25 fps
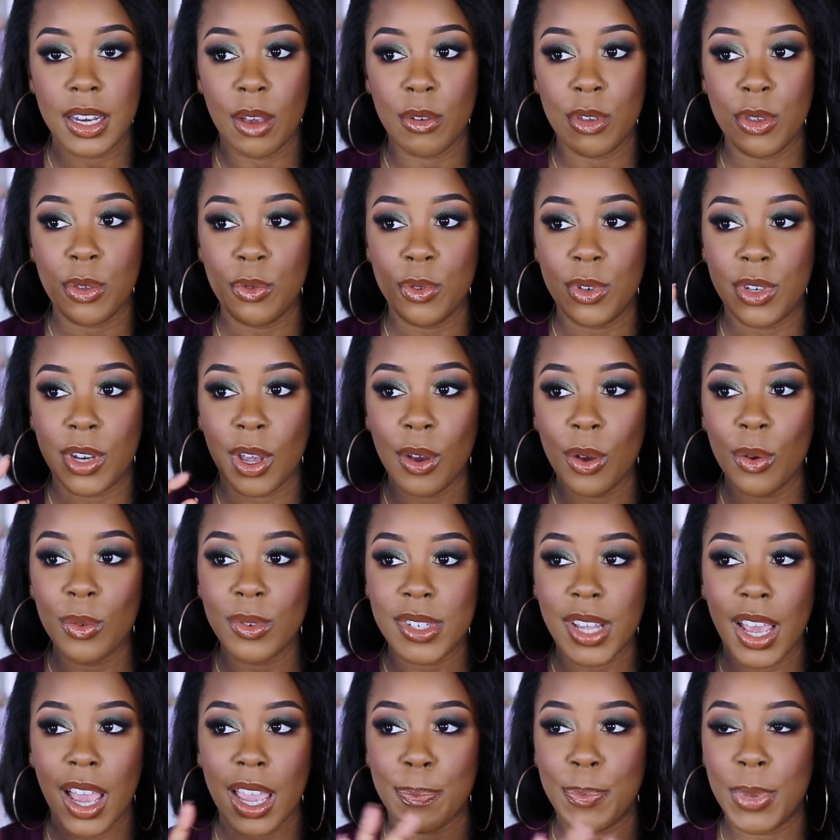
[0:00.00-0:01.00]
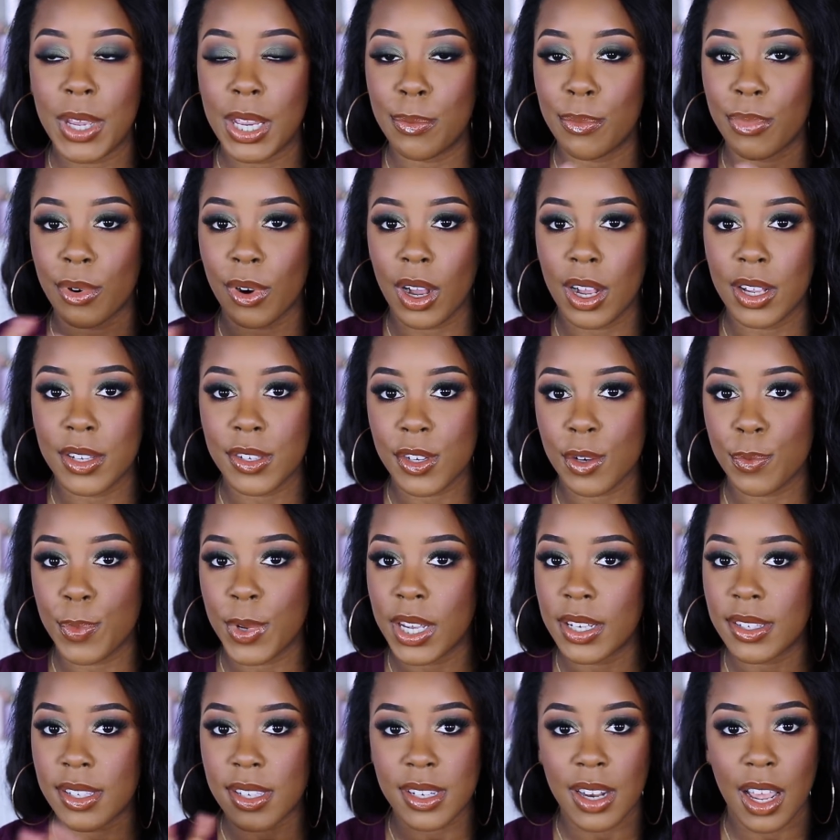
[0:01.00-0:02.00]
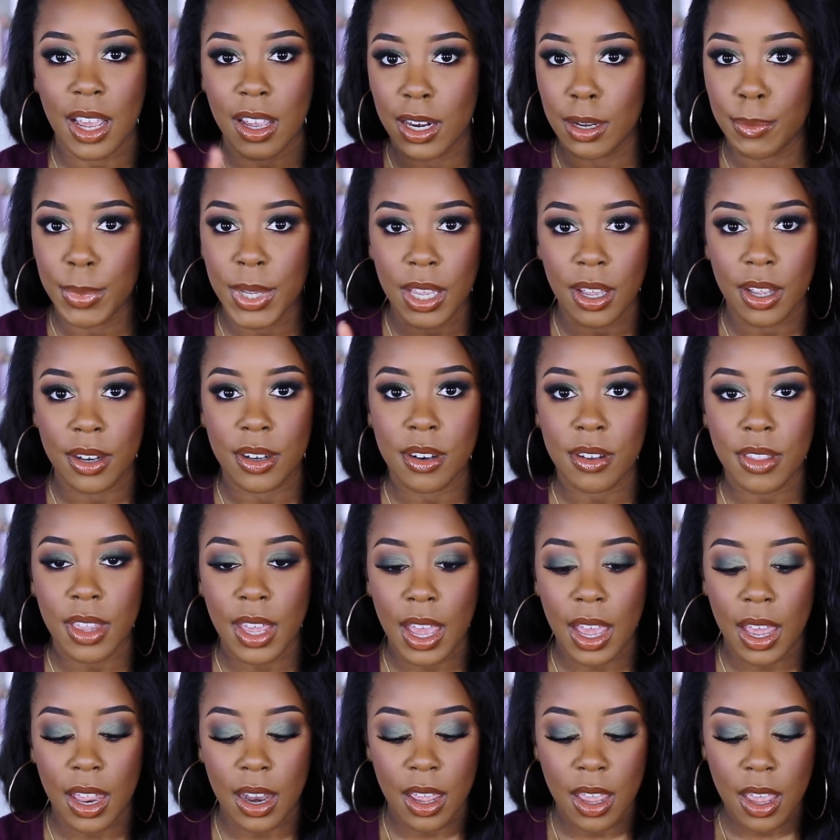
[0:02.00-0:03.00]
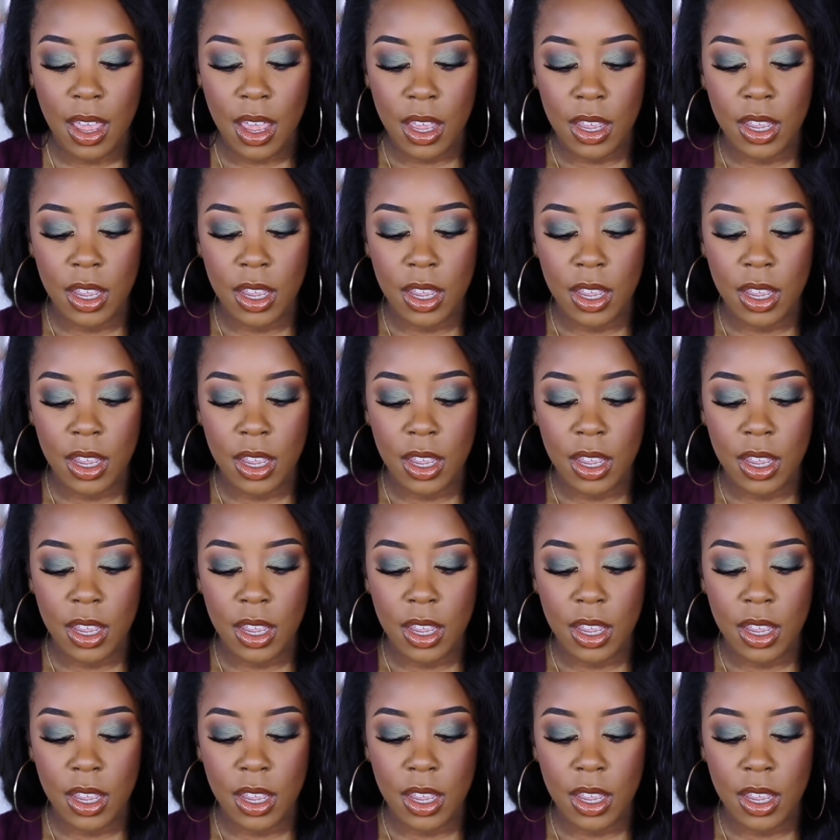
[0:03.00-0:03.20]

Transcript: Now you don't type in bronzer because it's not gonna be under that.